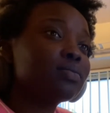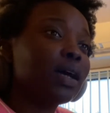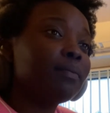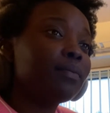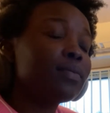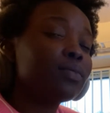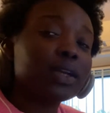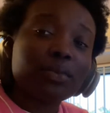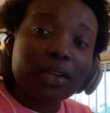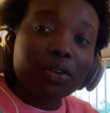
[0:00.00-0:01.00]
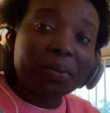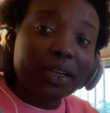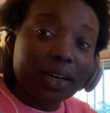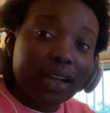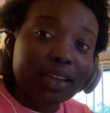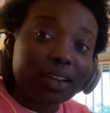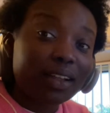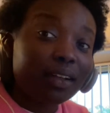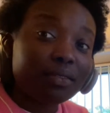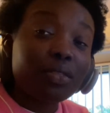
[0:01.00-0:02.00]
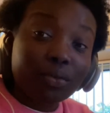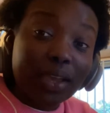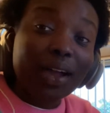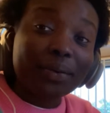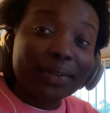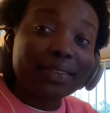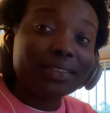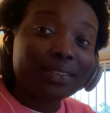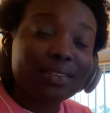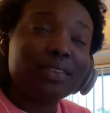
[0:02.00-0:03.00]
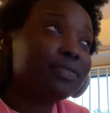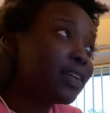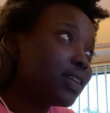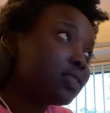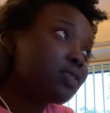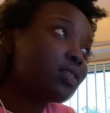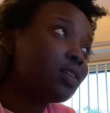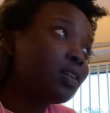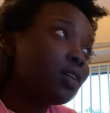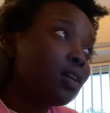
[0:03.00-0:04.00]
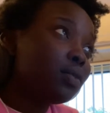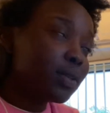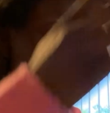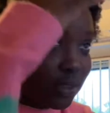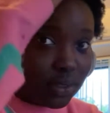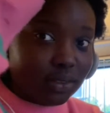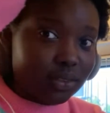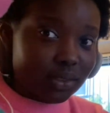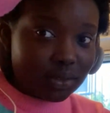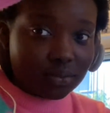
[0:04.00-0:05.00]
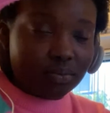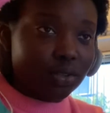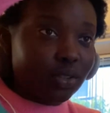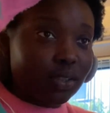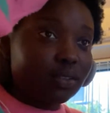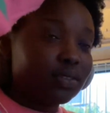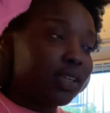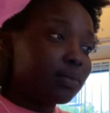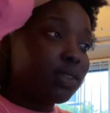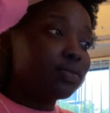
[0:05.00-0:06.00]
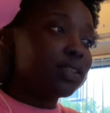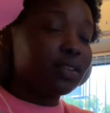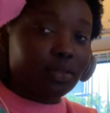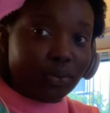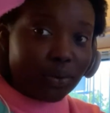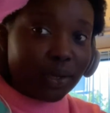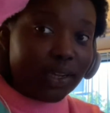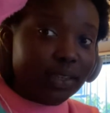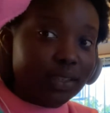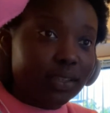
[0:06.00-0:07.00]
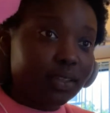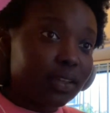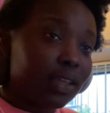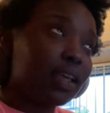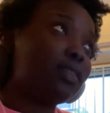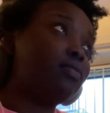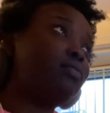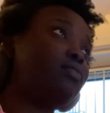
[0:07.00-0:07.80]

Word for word: Um when I wake up at nine, I'll have three hours to finish, which is more than enough time to read it through and edit it again.